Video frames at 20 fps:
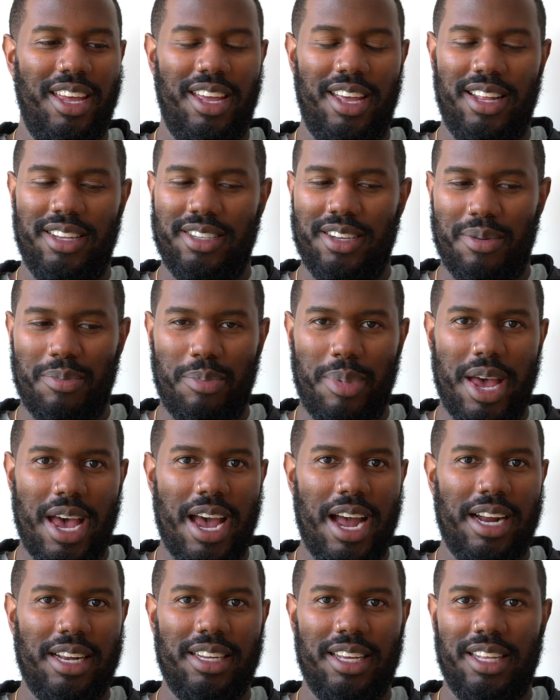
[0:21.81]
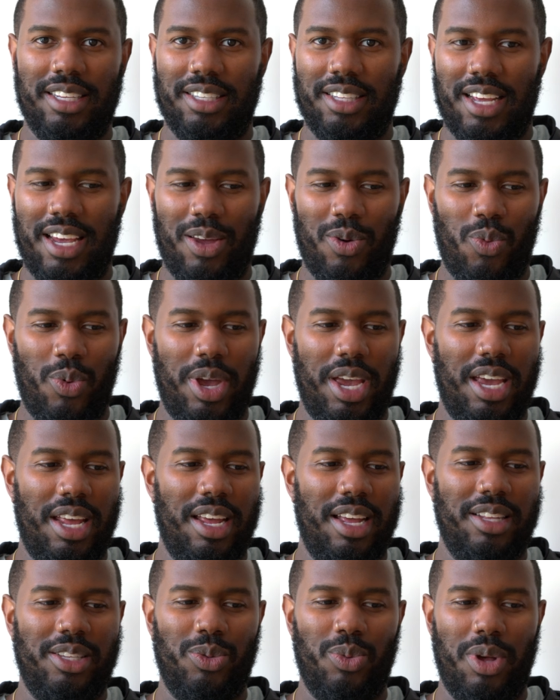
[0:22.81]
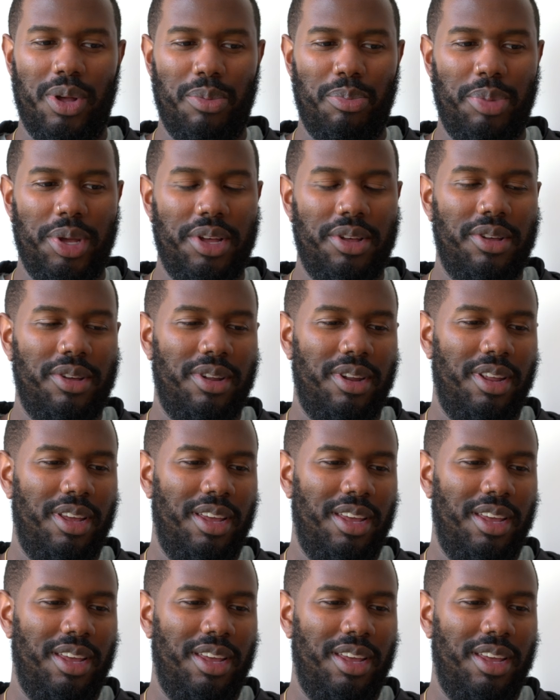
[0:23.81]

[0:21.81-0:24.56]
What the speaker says: It's compact, it's lightweight, it's well built,